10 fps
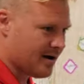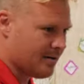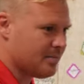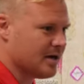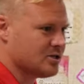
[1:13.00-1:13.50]

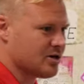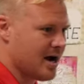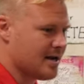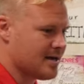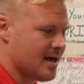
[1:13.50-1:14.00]
up and try
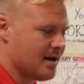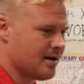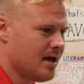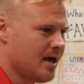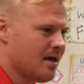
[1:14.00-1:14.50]
it again,
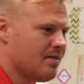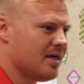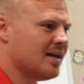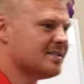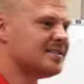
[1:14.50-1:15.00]

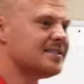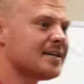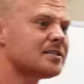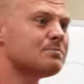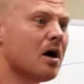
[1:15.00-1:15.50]
that in
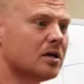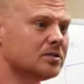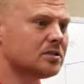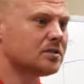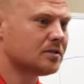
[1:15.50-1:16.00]
6
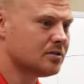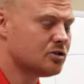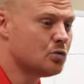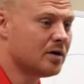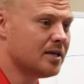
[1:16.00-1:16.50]
months
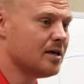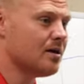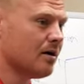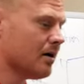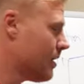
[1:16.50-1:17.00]
to a
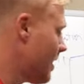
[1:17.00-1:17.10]
year